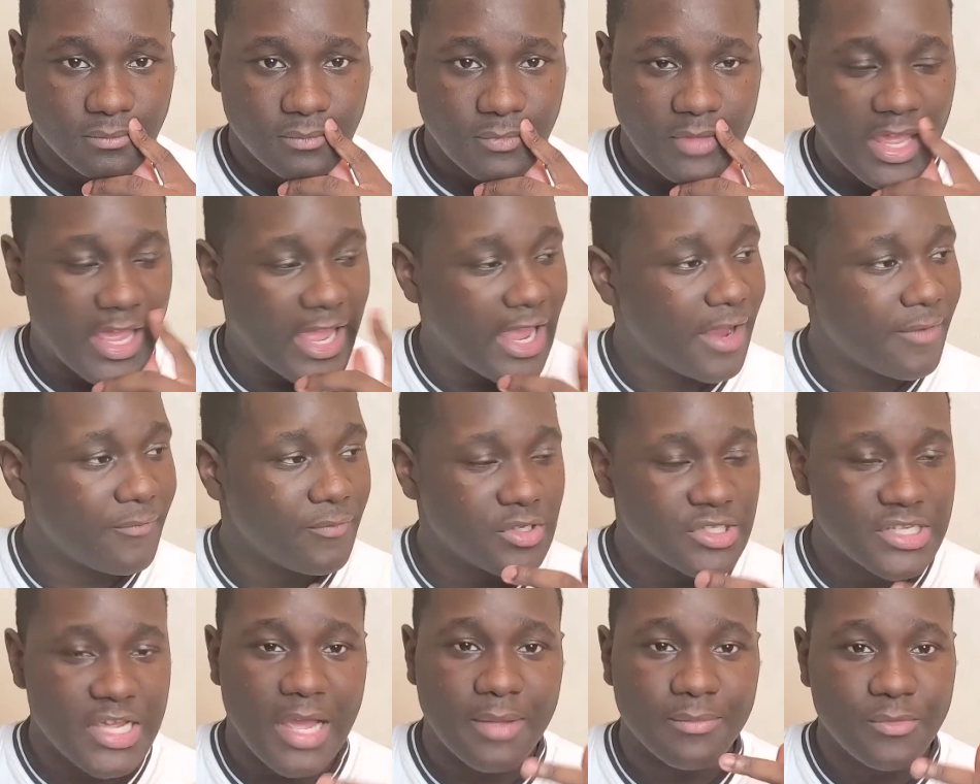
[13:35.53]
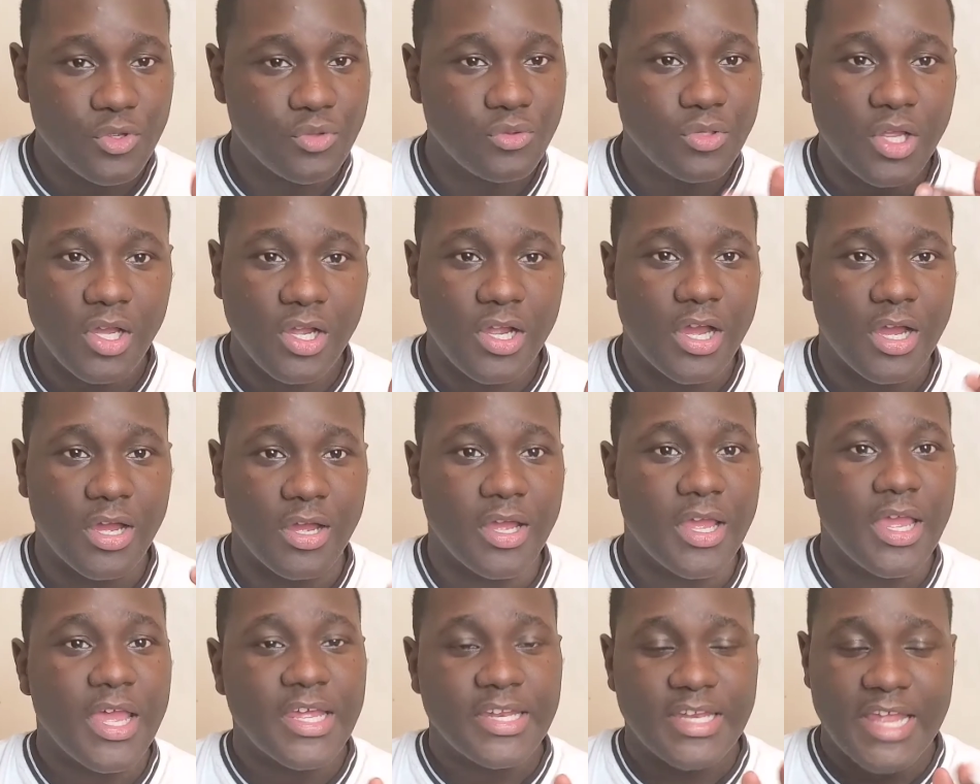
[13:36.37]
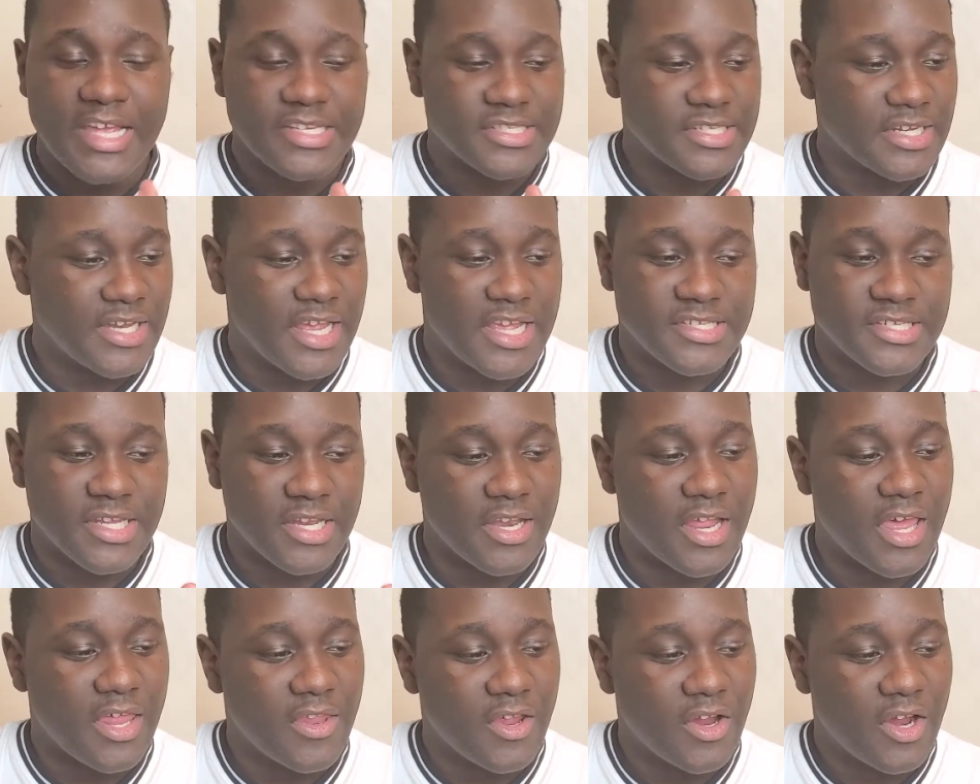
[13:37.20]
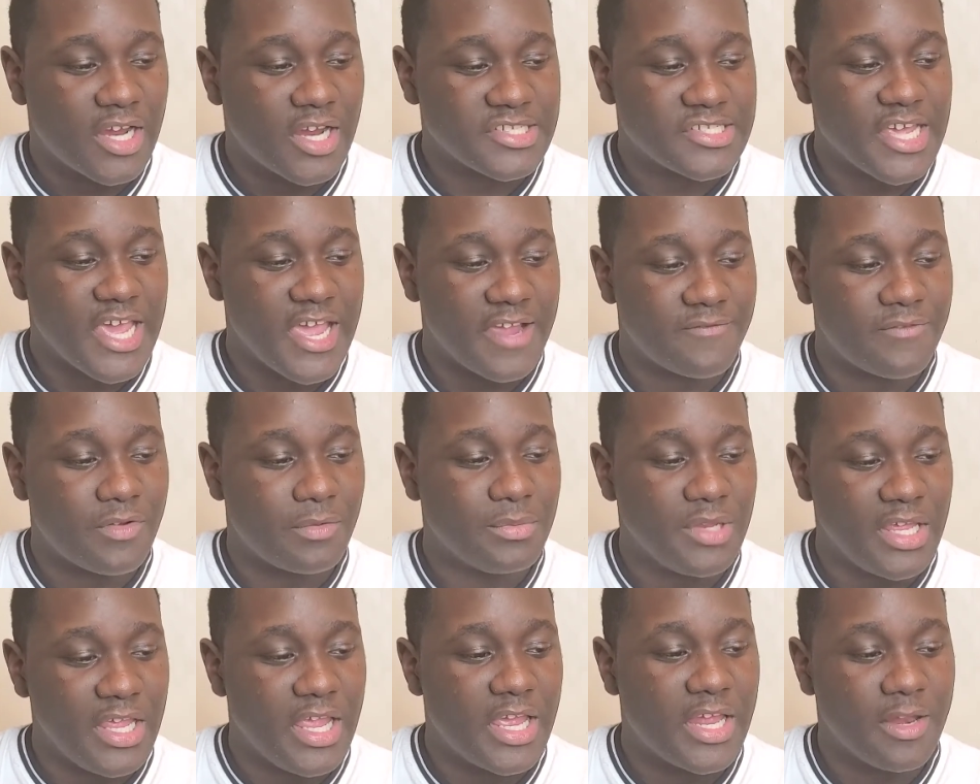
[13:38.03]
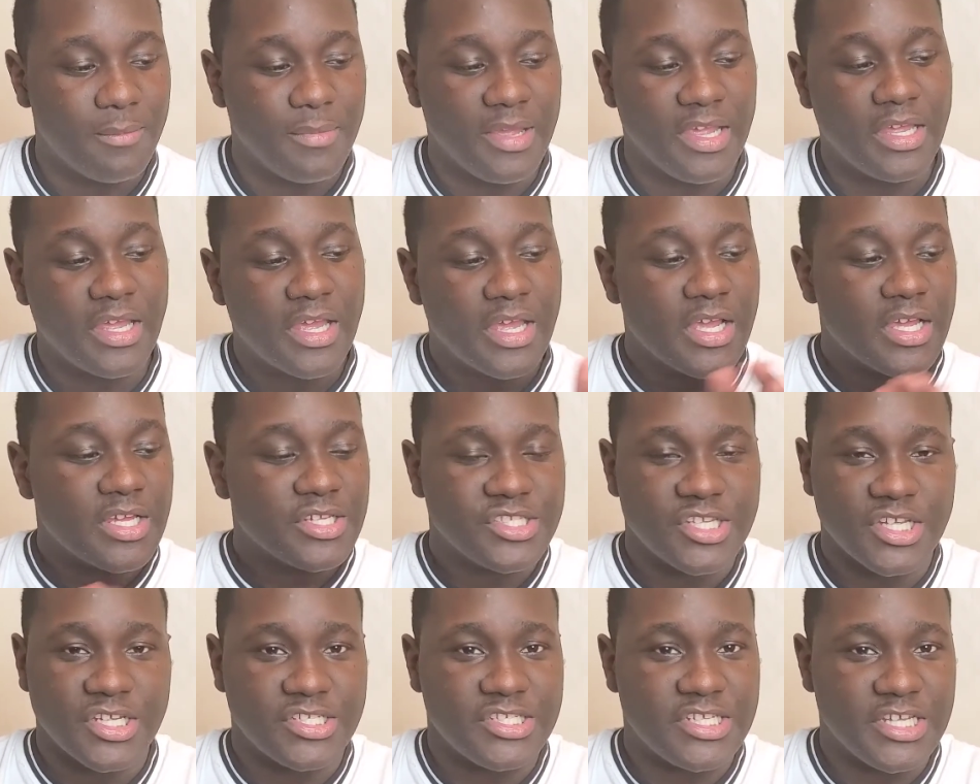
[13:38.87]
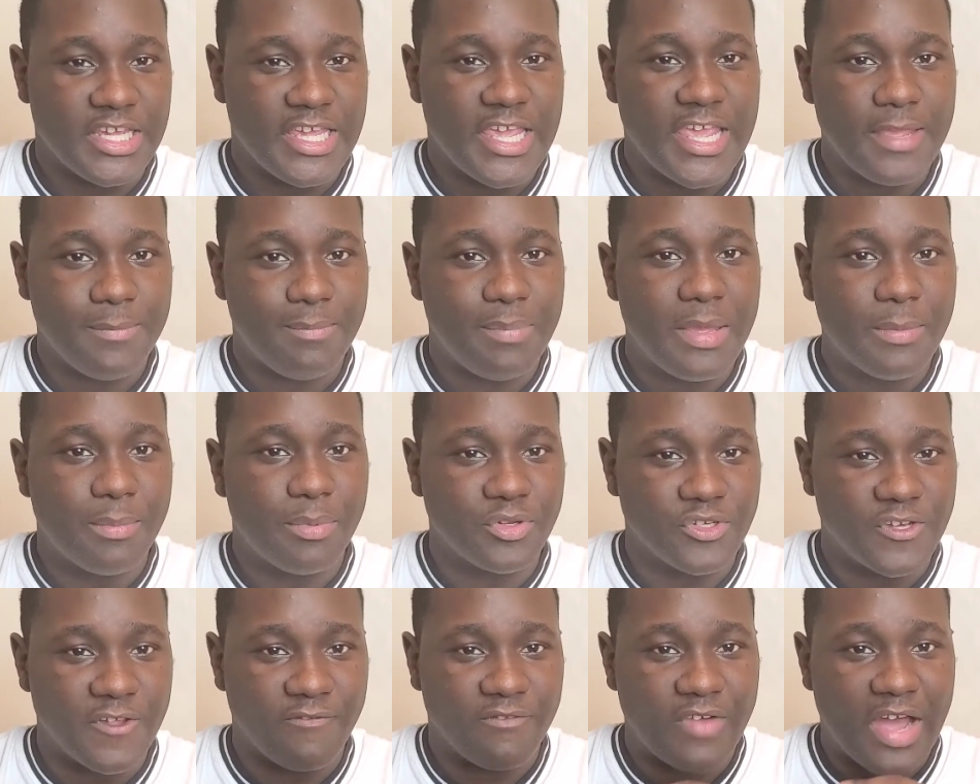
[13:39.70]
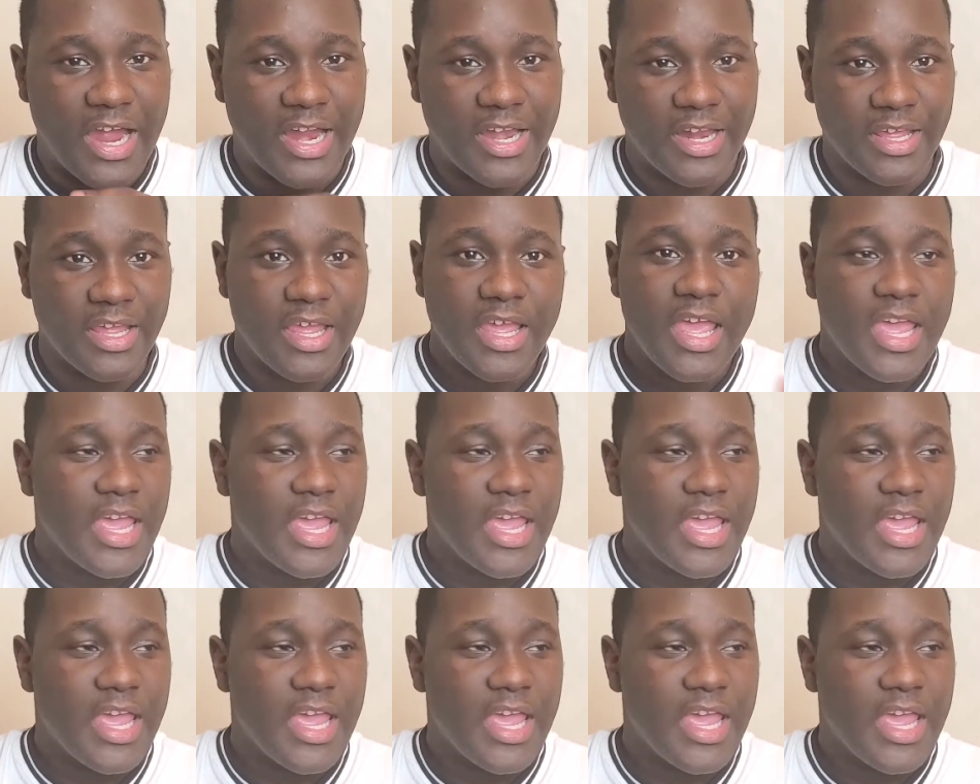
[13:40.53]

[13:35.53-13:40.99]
Every time you look up, that's another attack from the enemy to keep people divided.